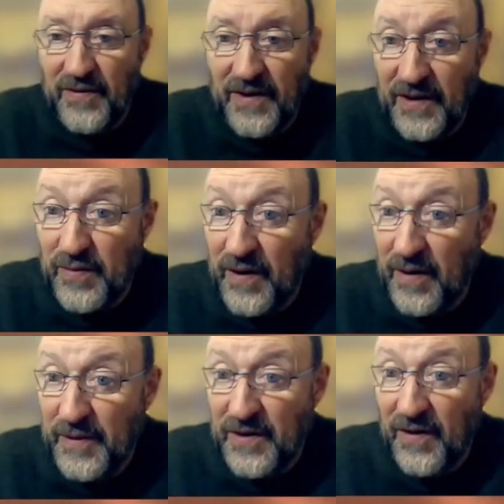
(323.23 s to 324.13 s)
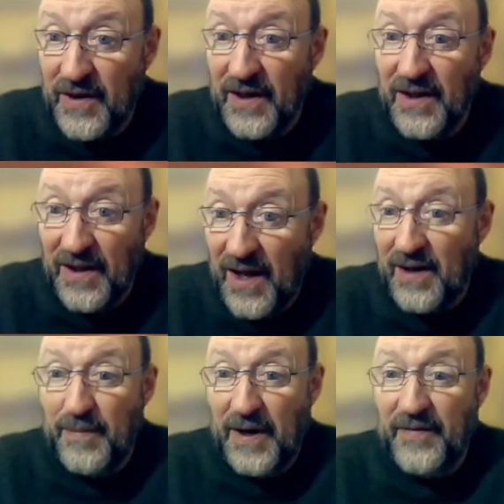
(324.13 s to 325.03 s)
are things we're going to be talking a lot
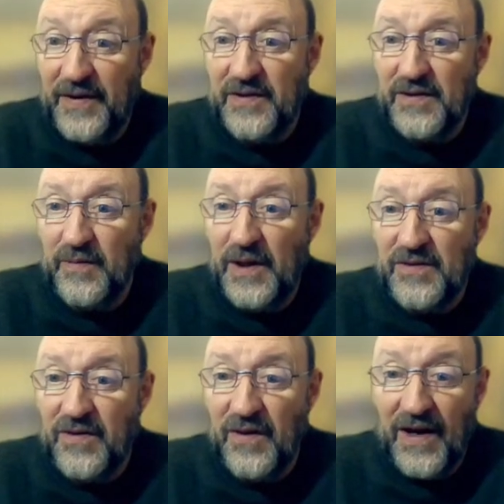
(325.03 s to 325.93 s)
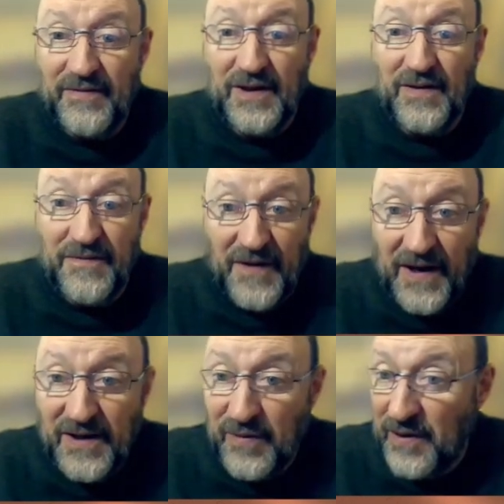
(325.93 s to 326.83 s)
about this semester. You have to
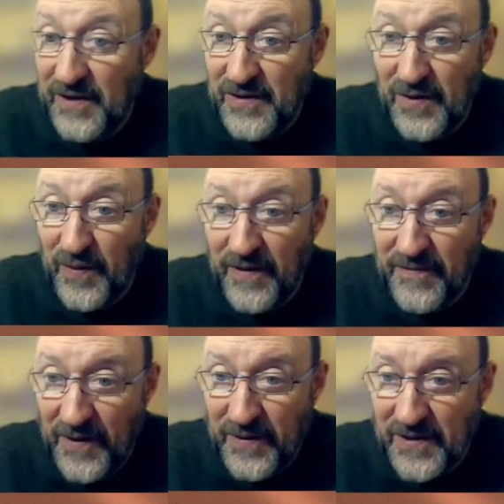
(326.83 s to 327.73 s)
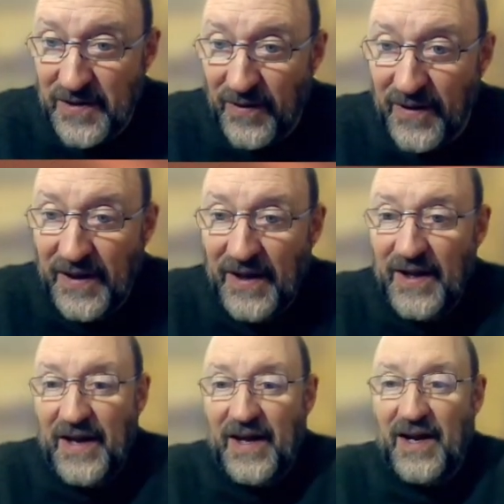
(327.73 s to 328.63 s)
define who it is you want to focus on
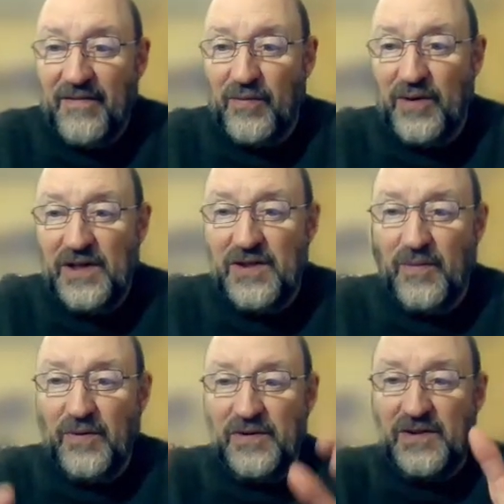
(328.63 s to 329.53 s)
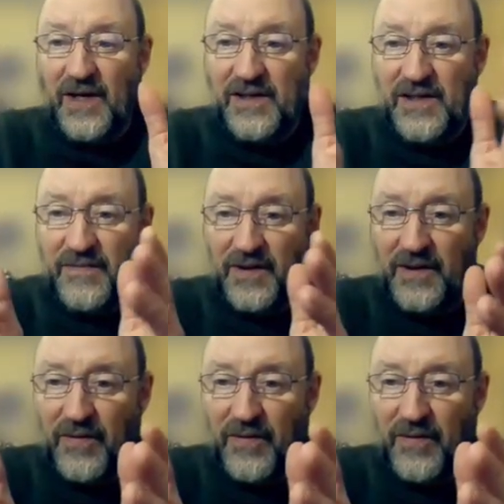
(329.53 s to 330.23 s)
and have a reasonable and scientifically